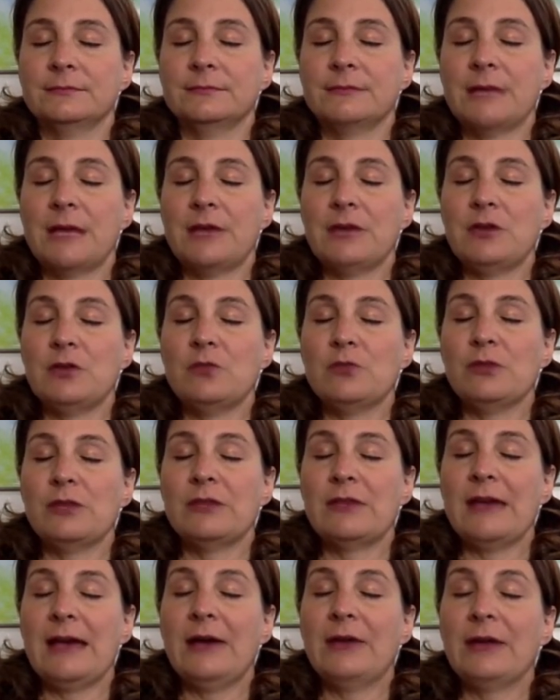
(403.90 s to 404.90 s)
and you breathe
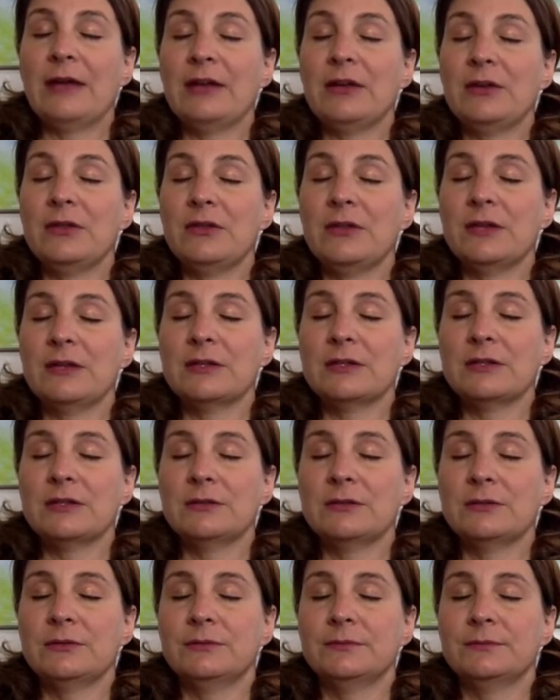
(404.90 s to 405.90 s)
out and you think
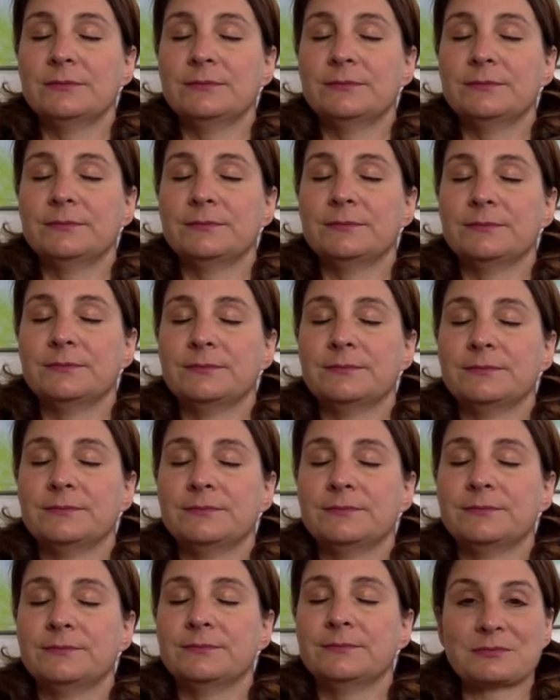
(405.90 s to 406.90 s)
two.
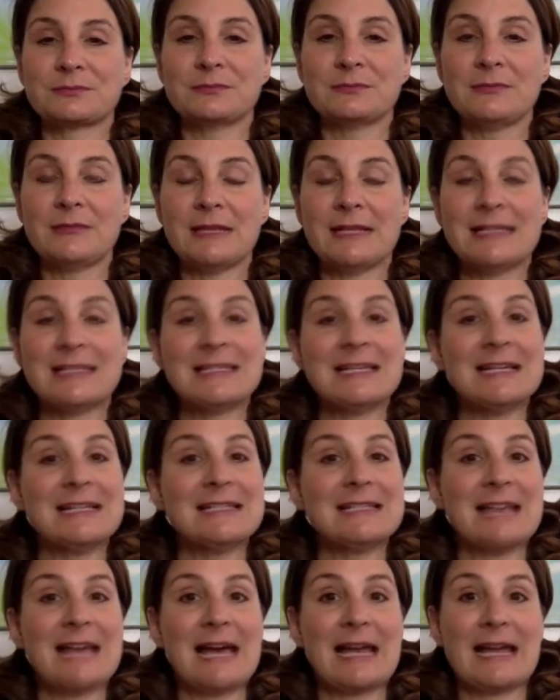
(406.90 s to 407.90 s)
It's nice
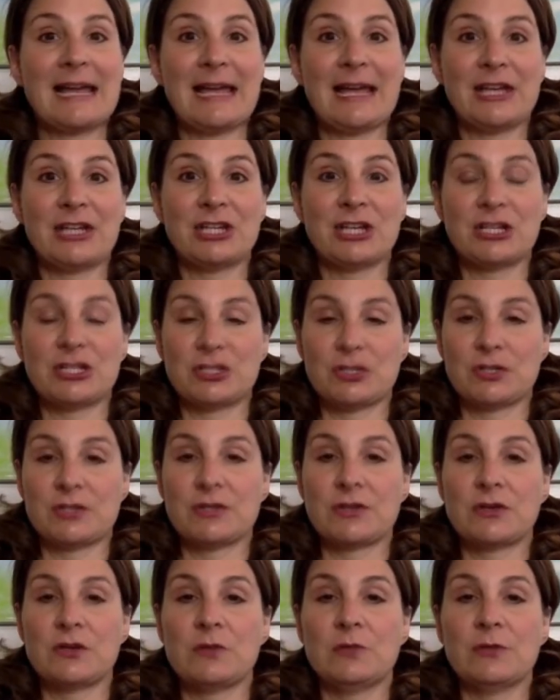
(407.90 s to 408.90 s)
to add a hand gesture. So
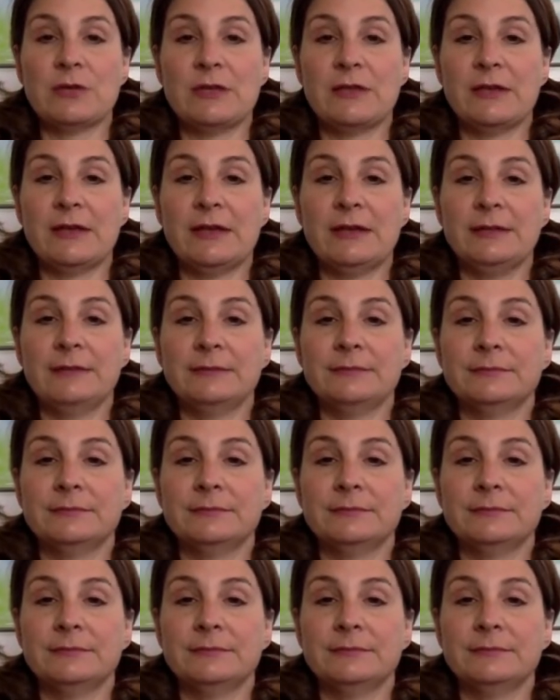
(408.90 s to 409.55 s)
you breathe in,